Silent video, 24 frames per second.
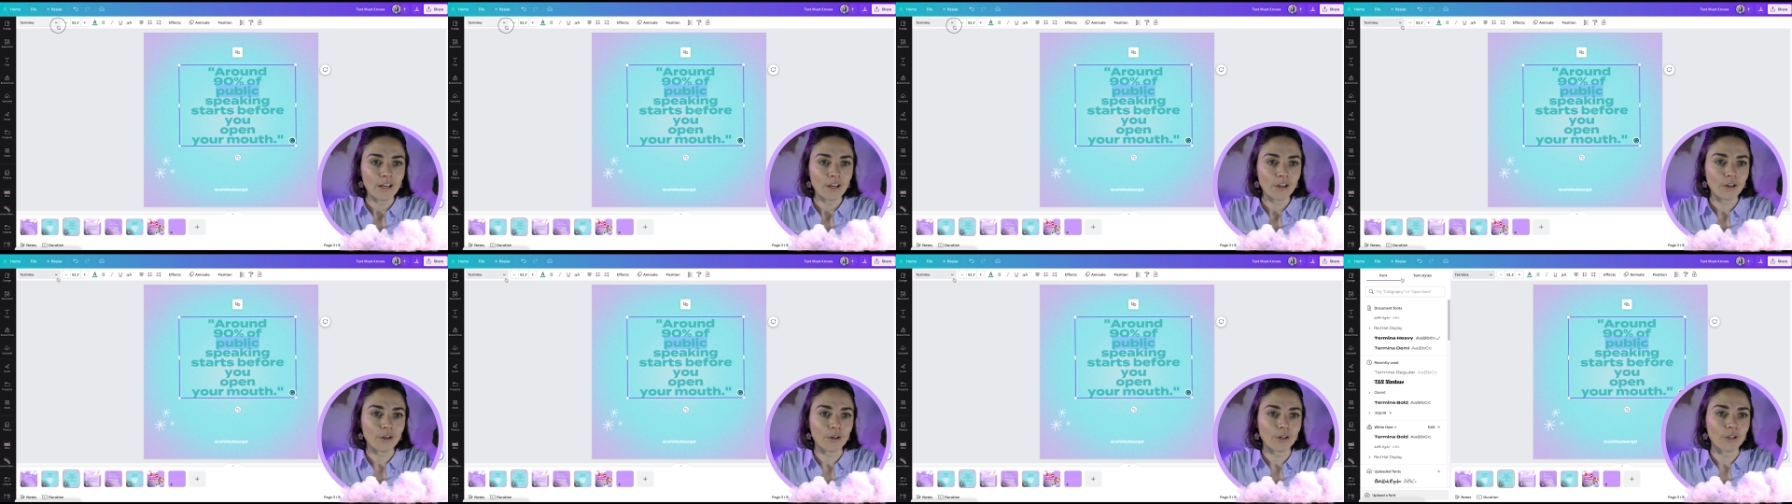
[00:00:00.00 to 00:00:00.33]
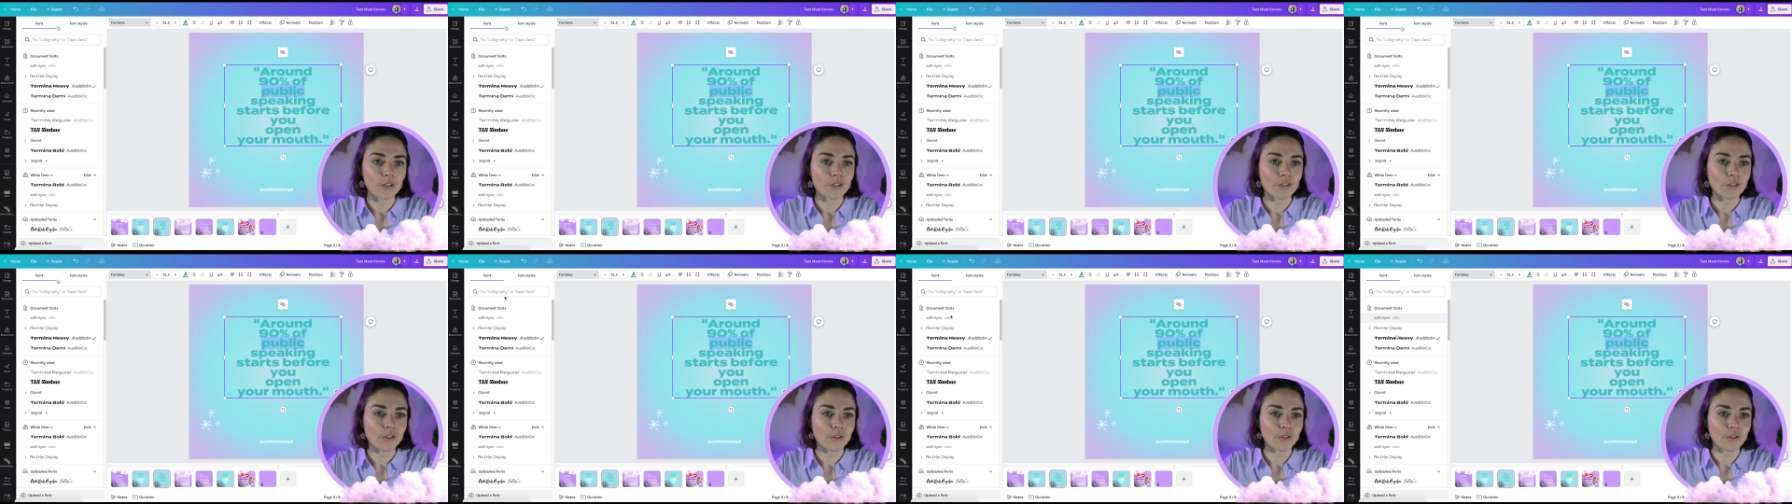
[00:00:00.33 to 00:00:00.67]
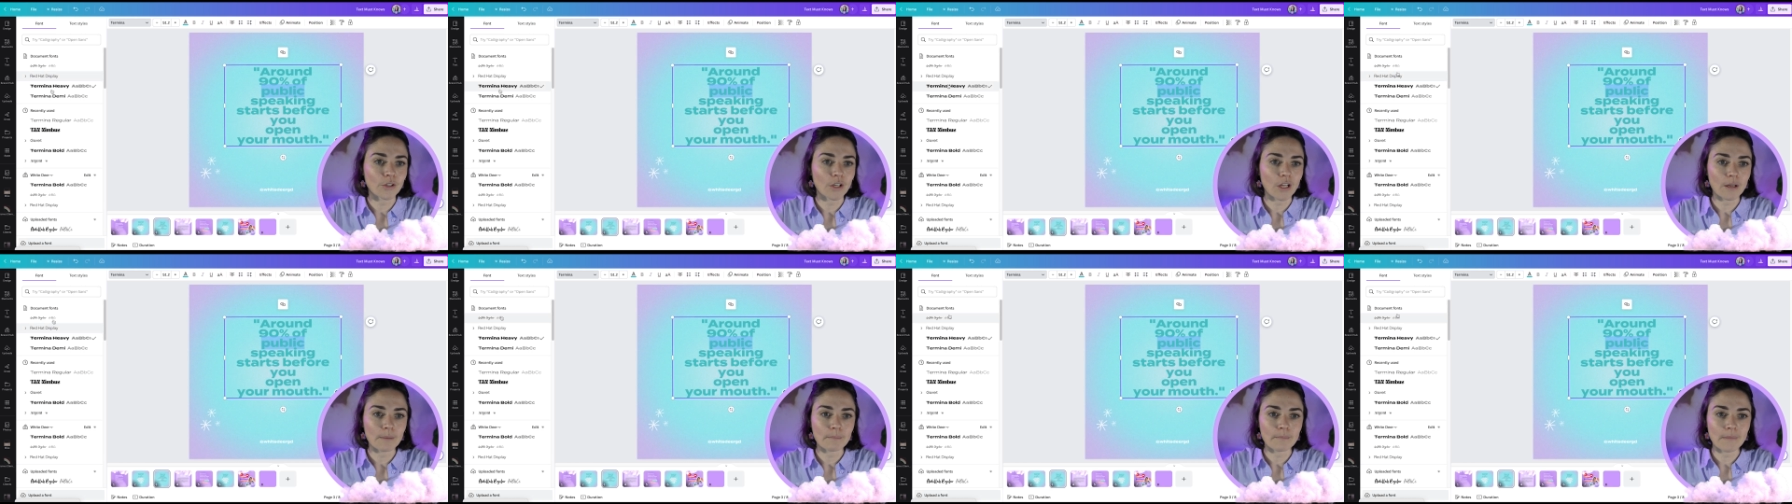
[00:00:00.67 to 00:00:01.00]
go
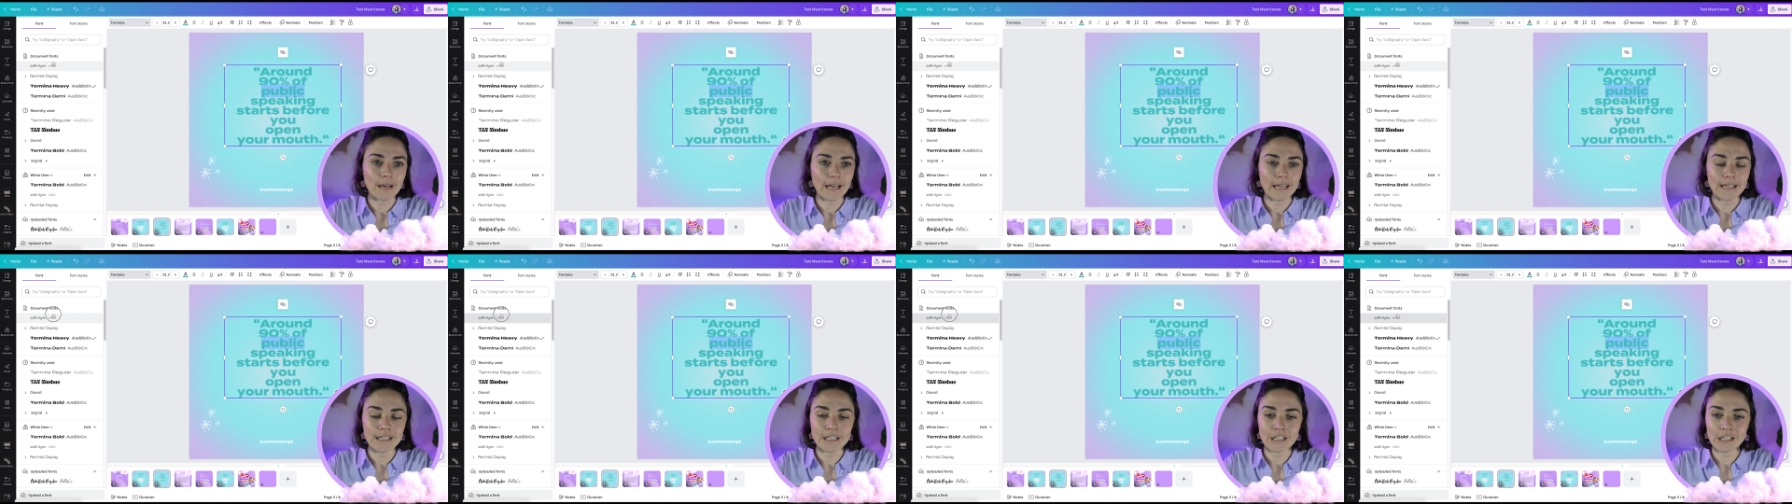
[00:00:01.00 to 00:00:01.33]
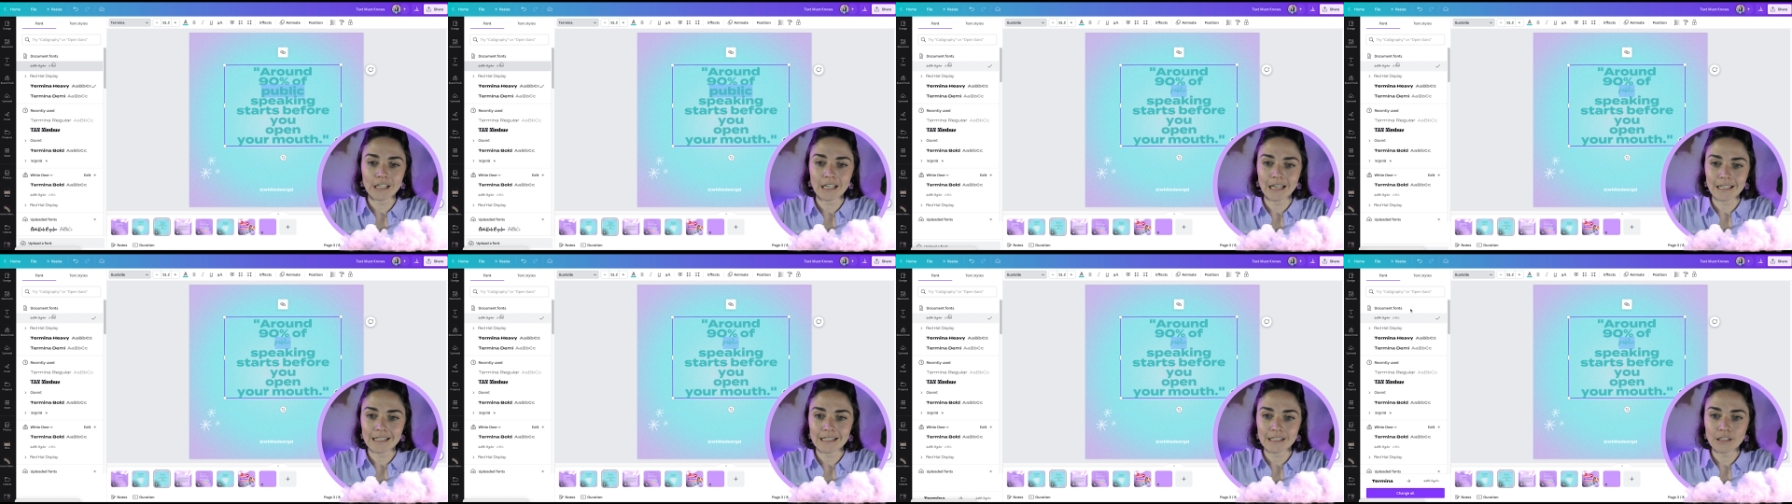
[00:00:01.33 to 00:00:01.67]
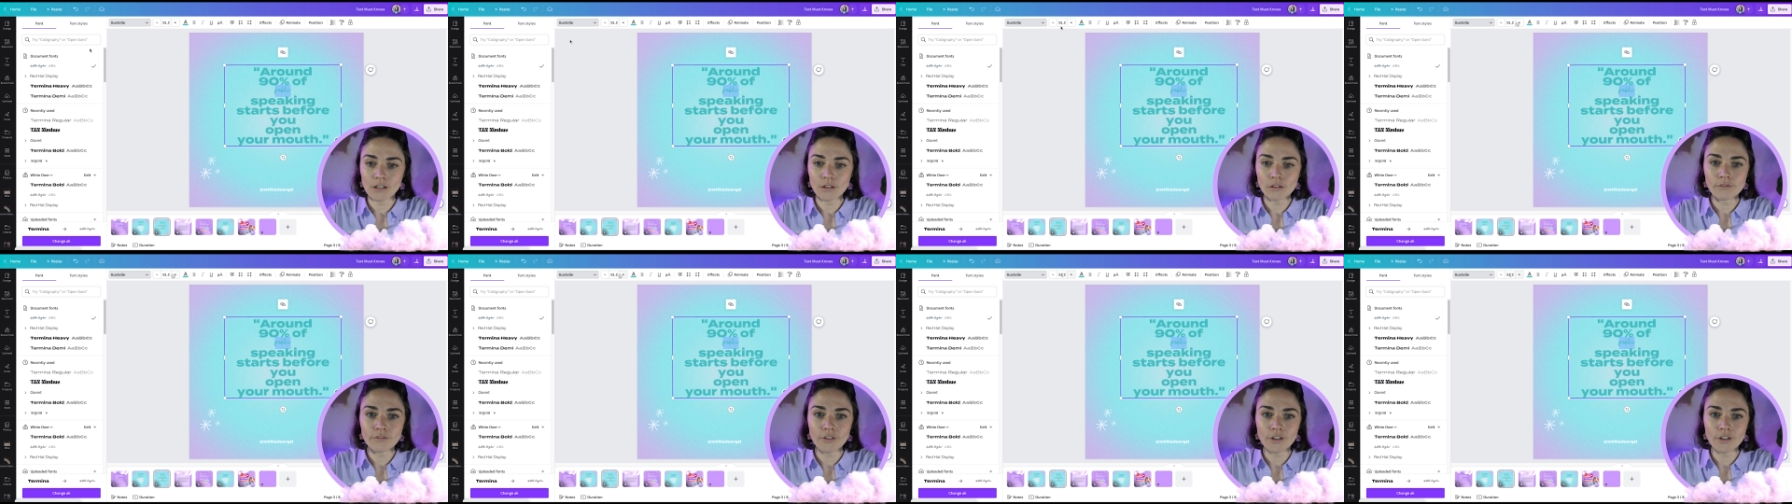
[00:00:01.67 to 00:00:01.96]
to my Gusto